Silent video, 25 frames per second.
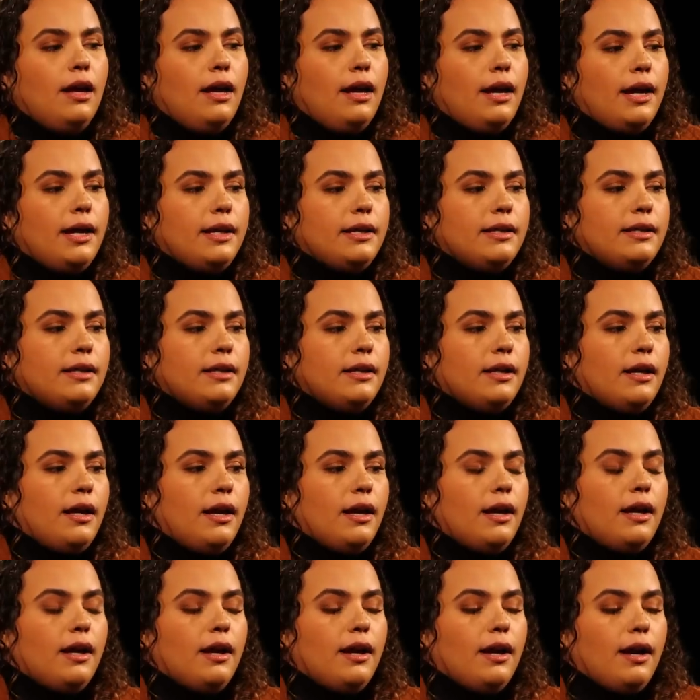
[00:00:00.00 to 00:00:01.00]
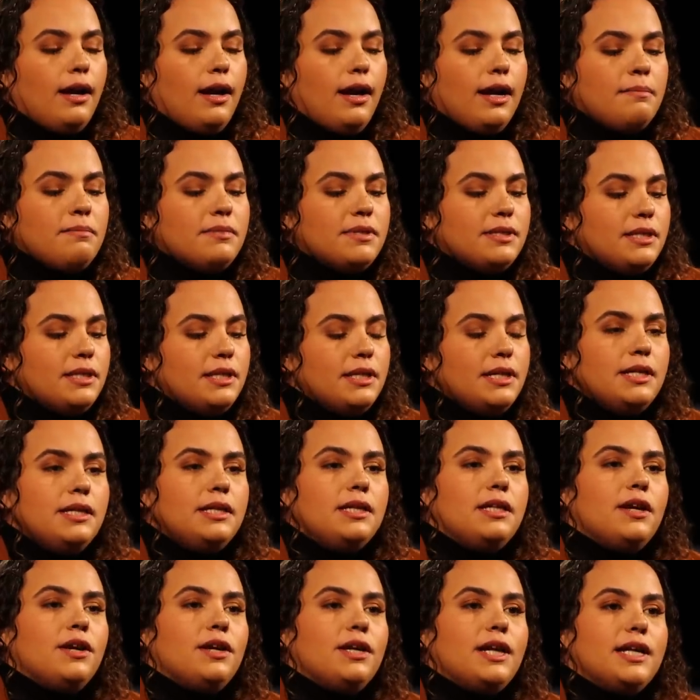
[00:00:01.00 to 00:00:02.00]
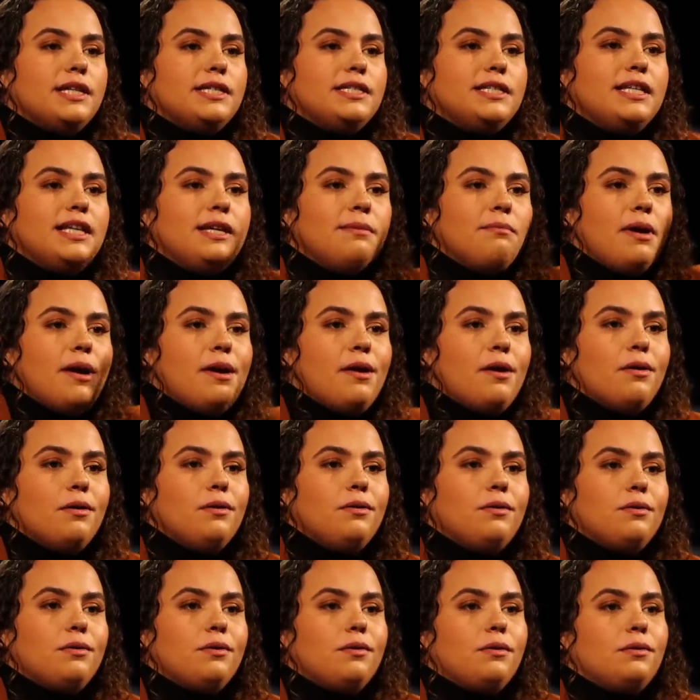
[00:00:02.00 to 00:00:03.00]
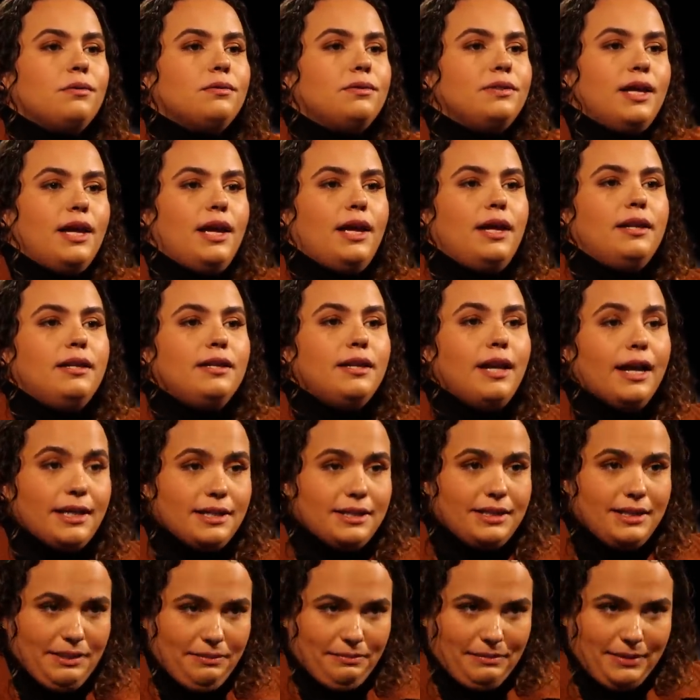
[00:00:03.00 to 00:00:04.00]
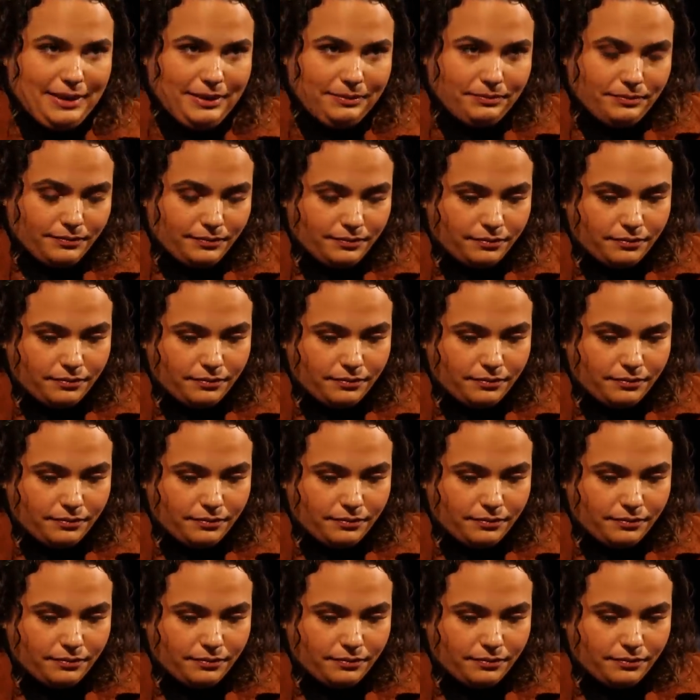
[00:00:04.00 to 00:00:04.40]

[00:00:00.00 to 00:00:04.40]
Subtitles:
And I'm sitting there and I see my uncle dead next to me.